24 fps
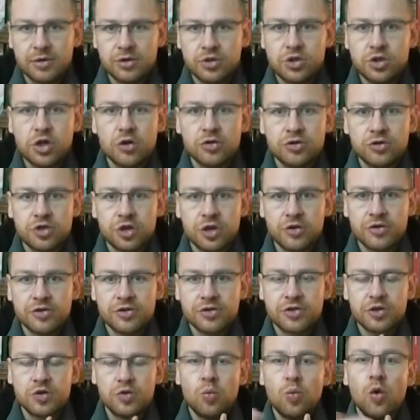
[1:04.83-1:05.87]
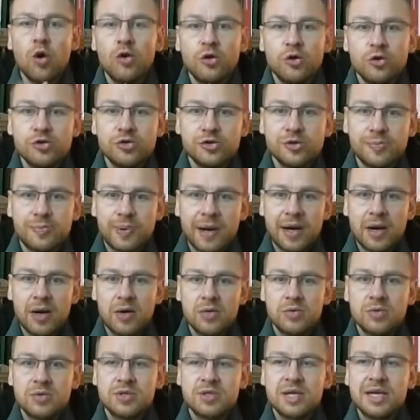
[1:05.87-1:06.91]
John Johnson
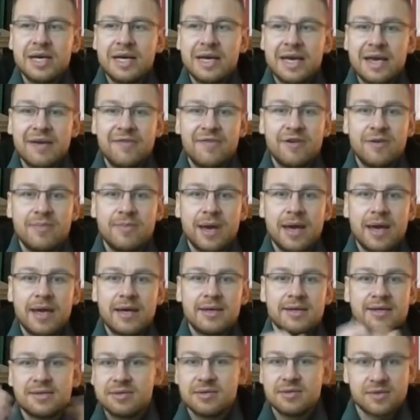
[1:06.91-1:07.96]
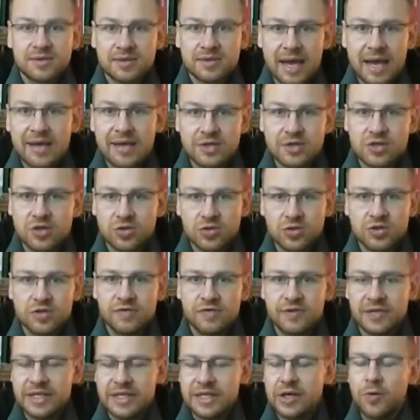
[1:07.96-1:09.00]
£100 if he makes such a
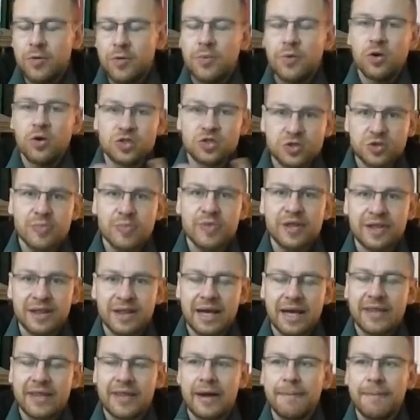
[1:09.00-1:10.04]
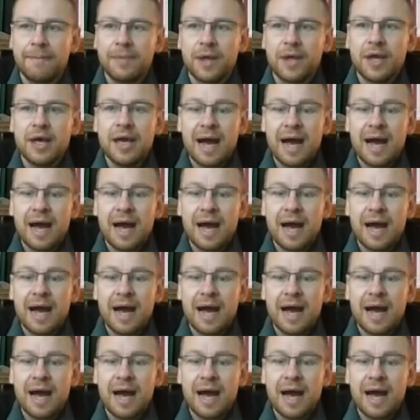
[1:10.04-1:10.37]
video or something like that.